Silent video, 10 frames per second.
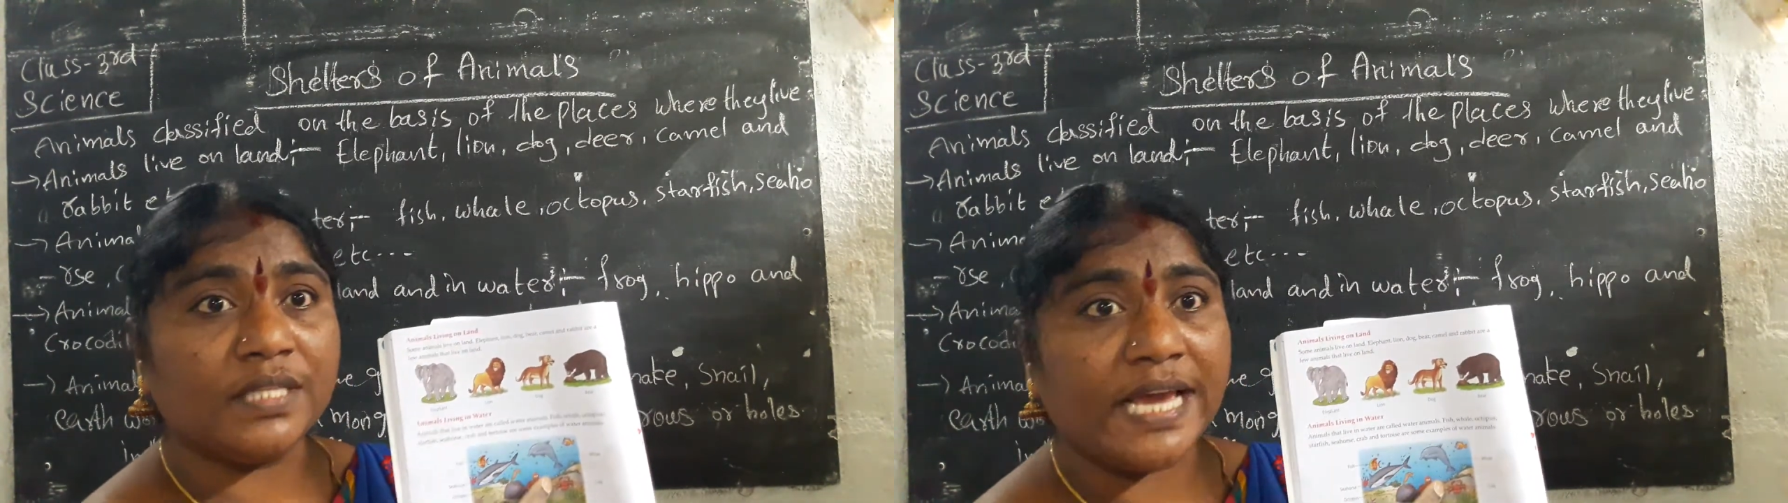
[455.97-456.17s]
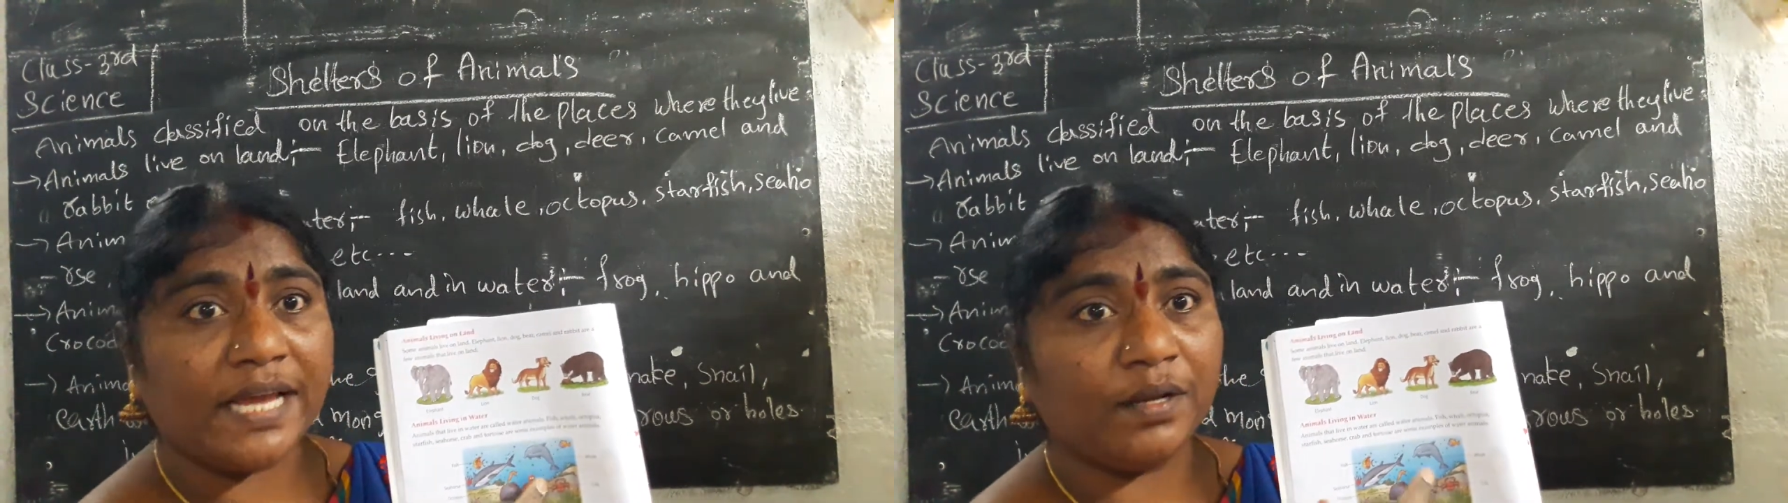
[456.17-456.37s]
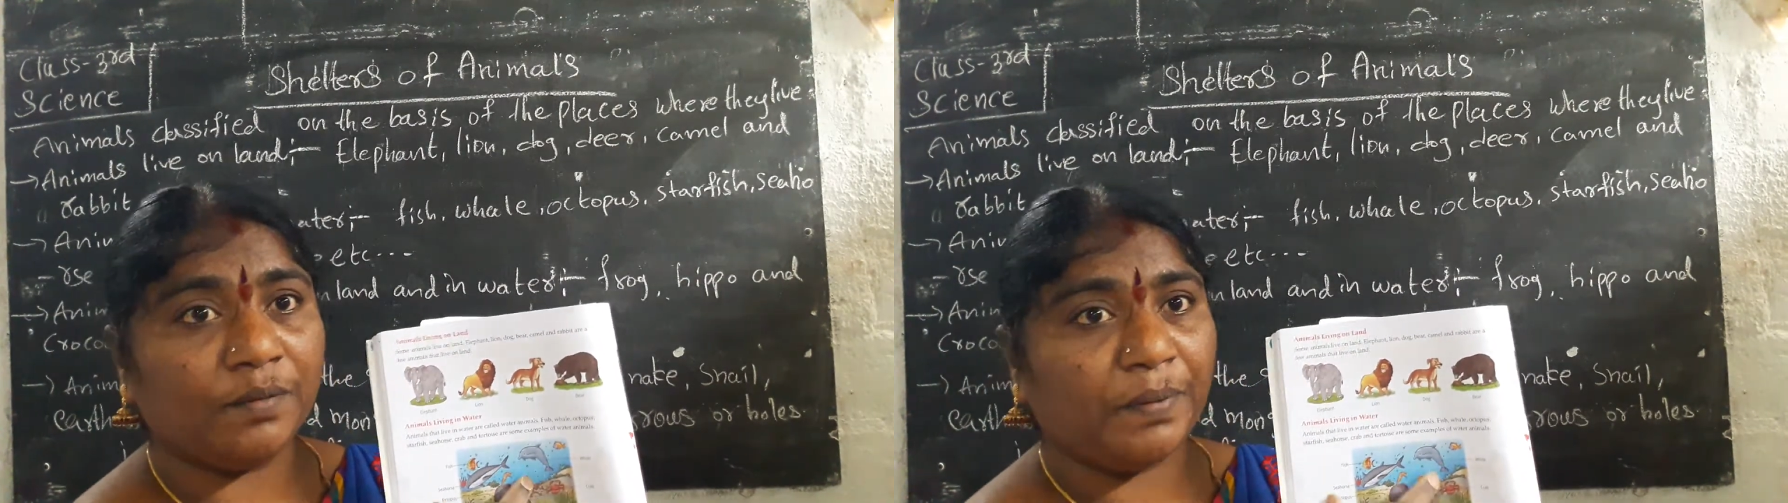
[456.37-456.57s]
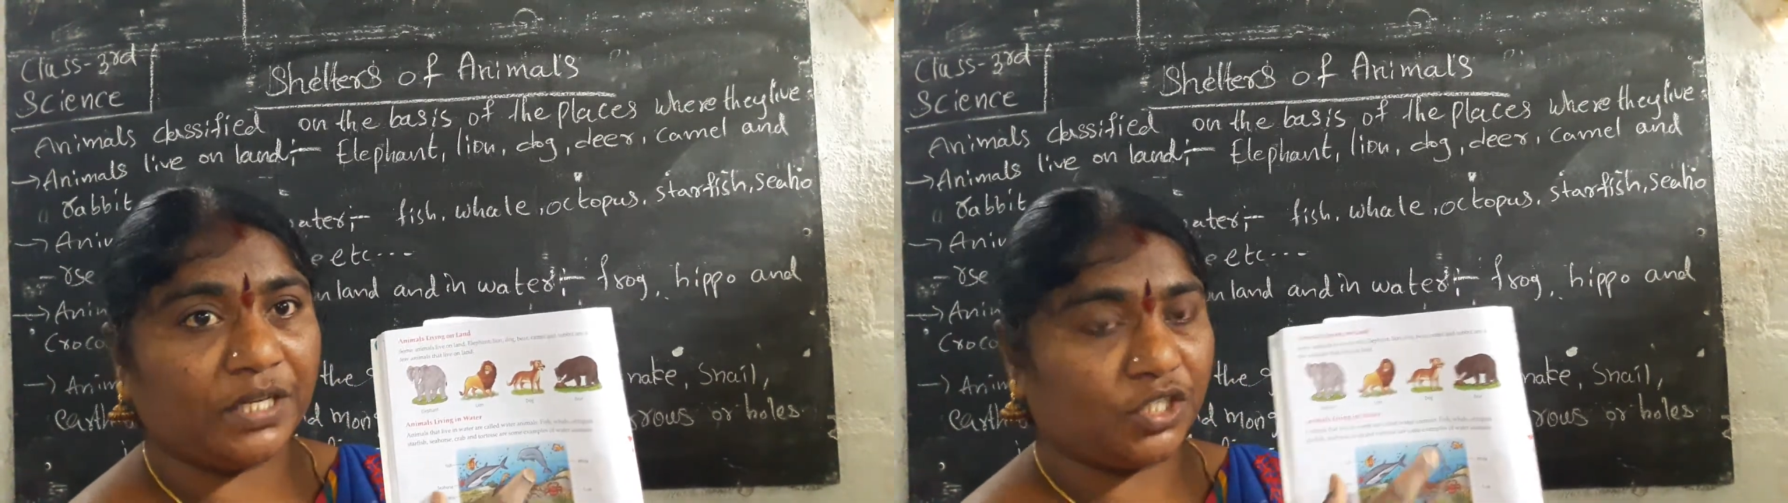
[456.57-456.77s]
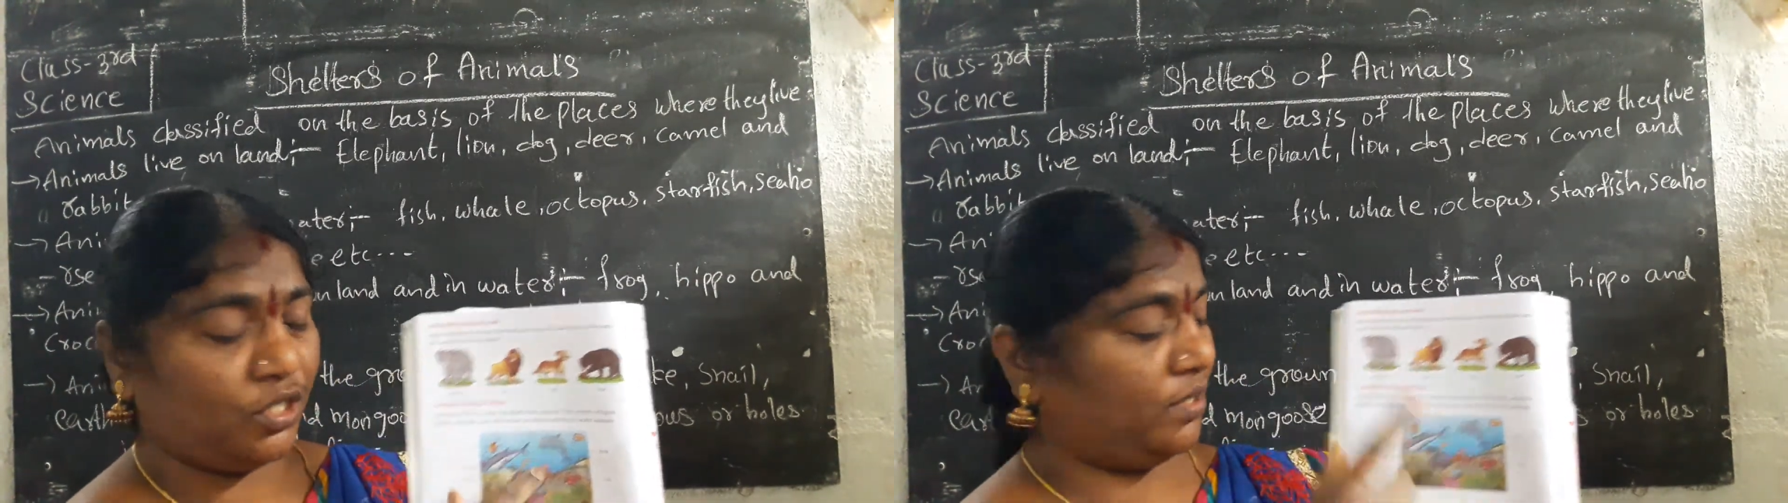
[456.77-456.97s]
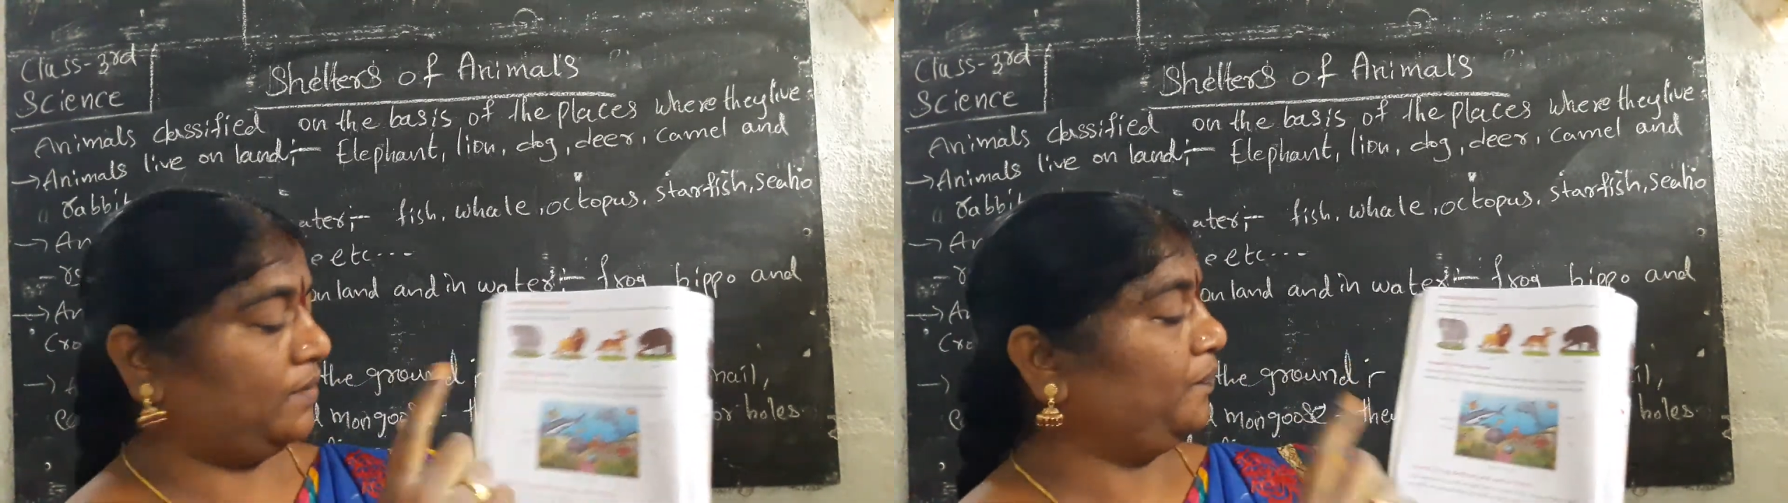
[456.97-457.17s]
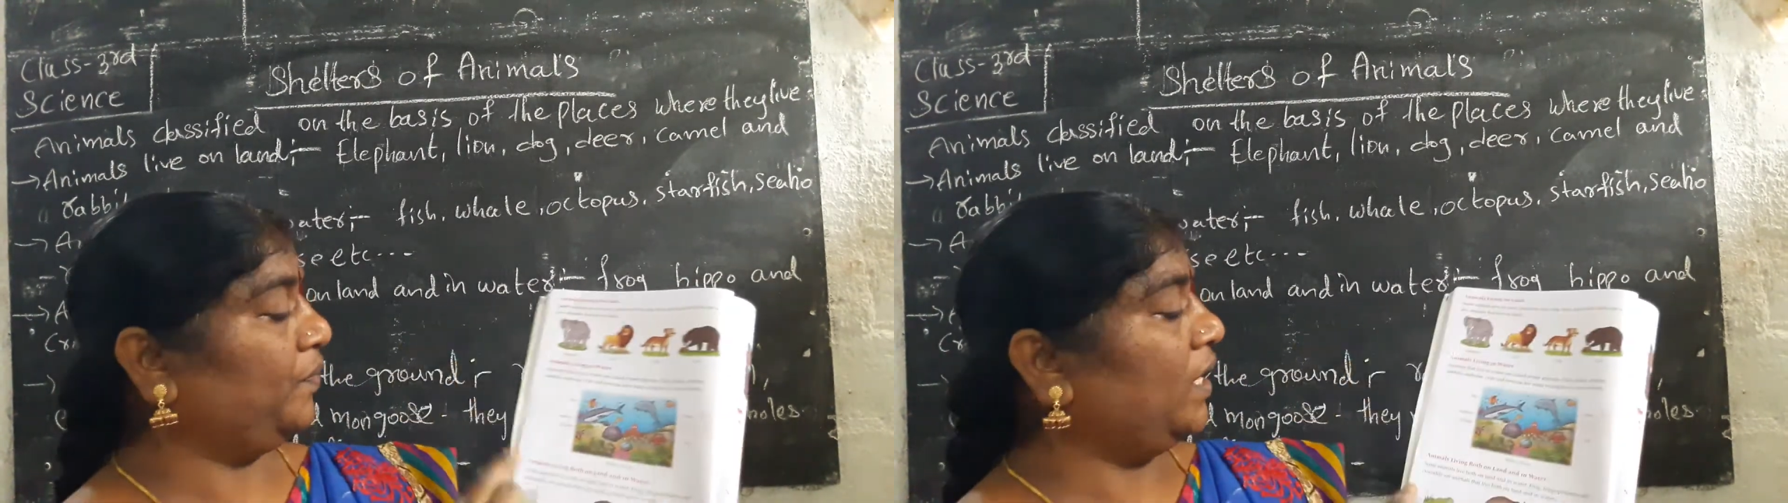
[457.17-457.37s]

there in picture.